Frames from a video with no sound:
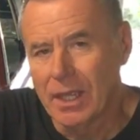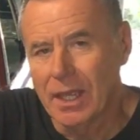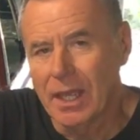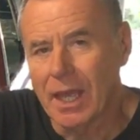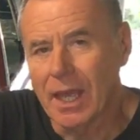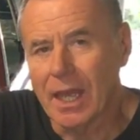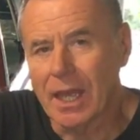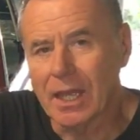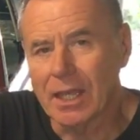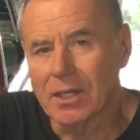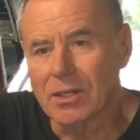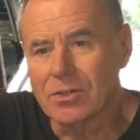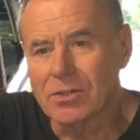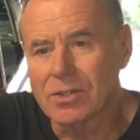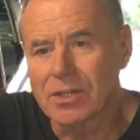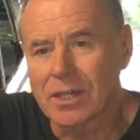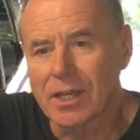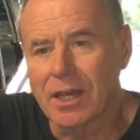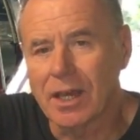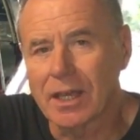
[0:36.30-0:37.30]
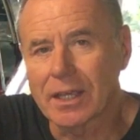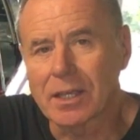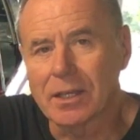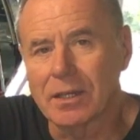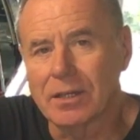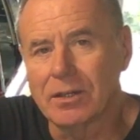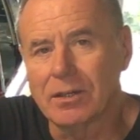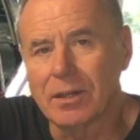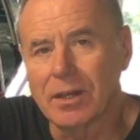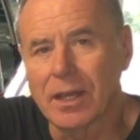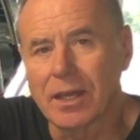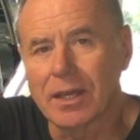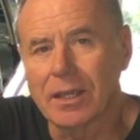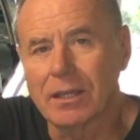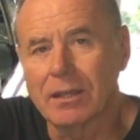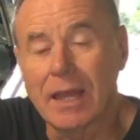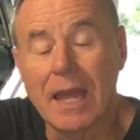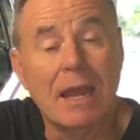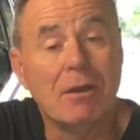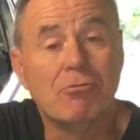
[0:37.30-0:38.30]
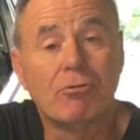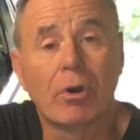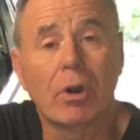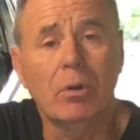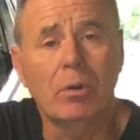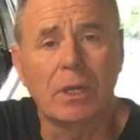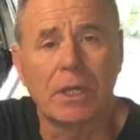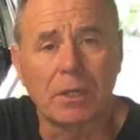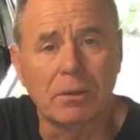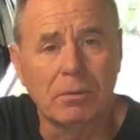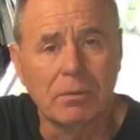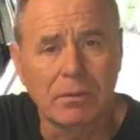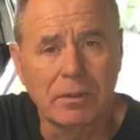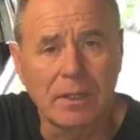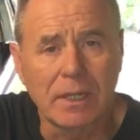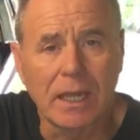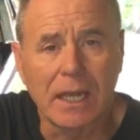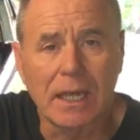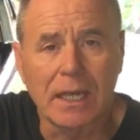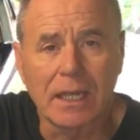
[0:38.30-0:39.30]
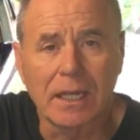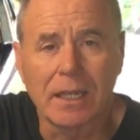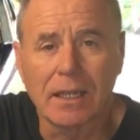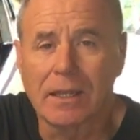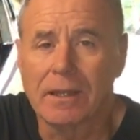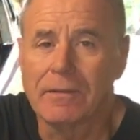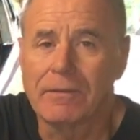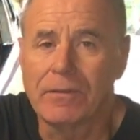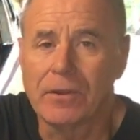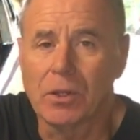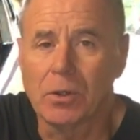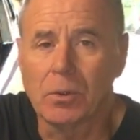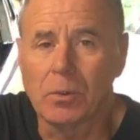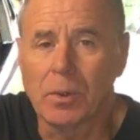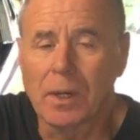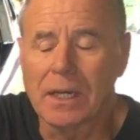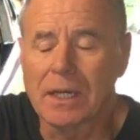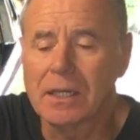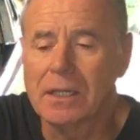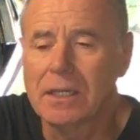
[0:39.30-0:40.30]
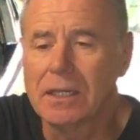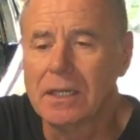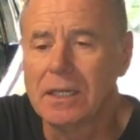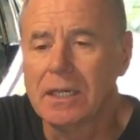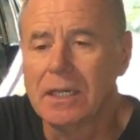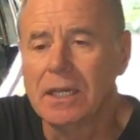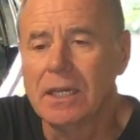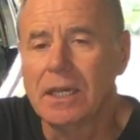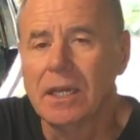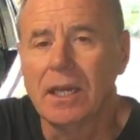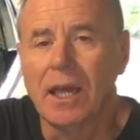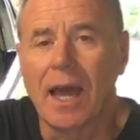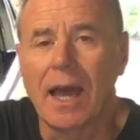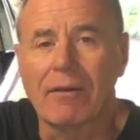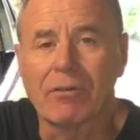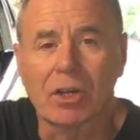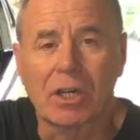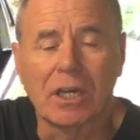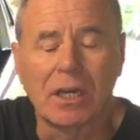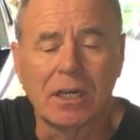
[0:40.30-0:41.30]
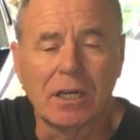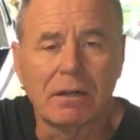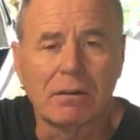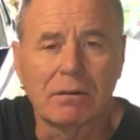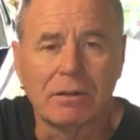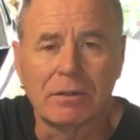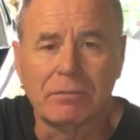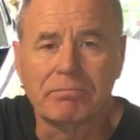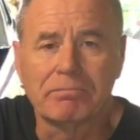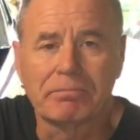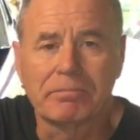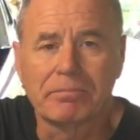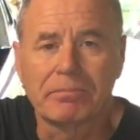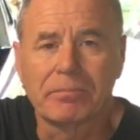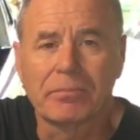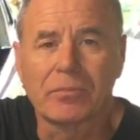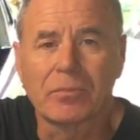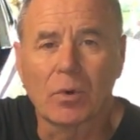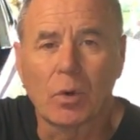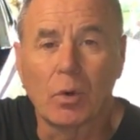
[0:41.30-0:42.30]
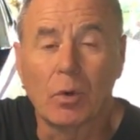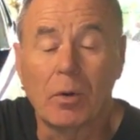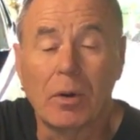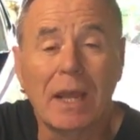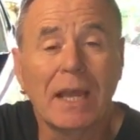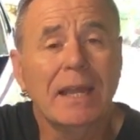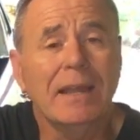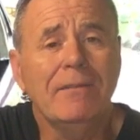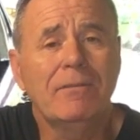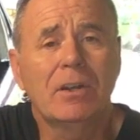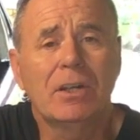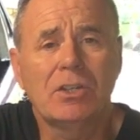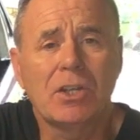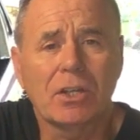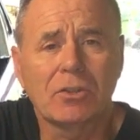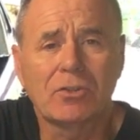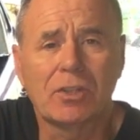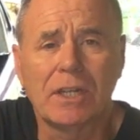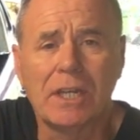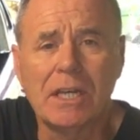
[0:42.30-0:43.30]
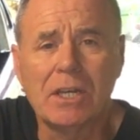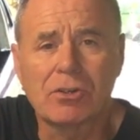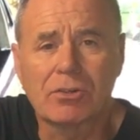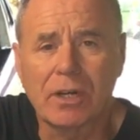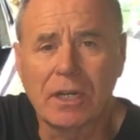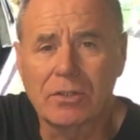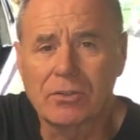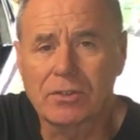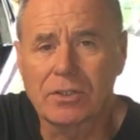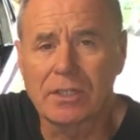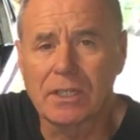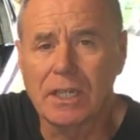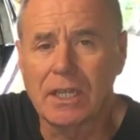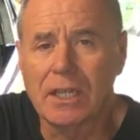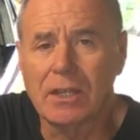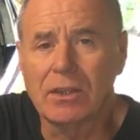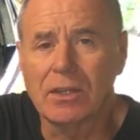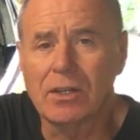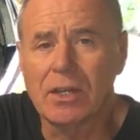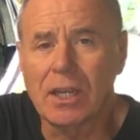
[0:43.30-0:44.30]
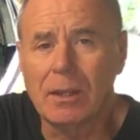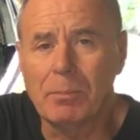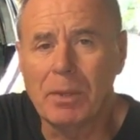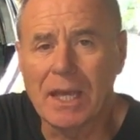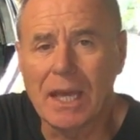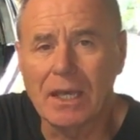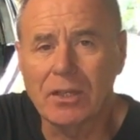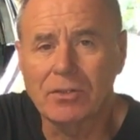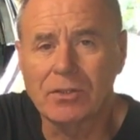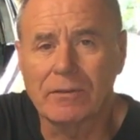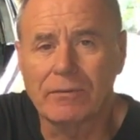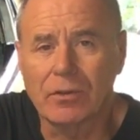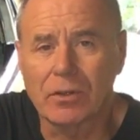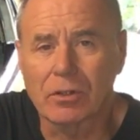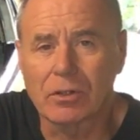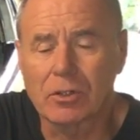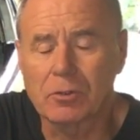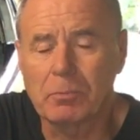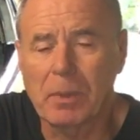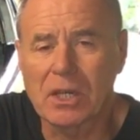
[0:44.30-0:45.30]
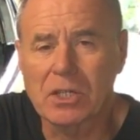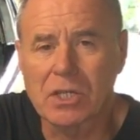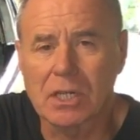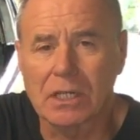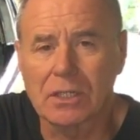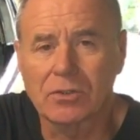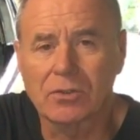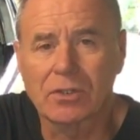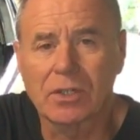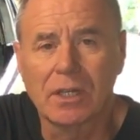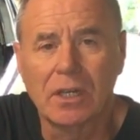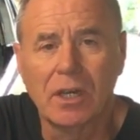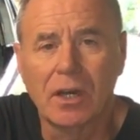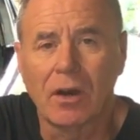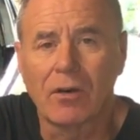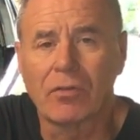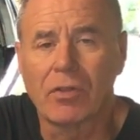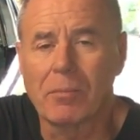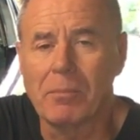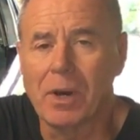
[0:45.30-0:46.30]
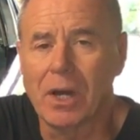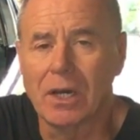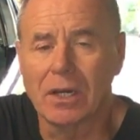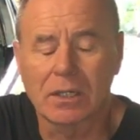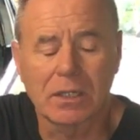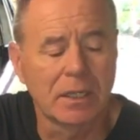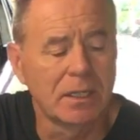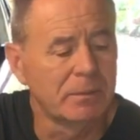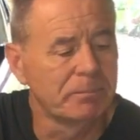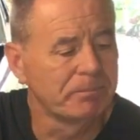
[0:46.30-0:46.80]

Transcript: and I can enroll you if you have a car or even just an interest in the DBS if you're a specialist of the mark.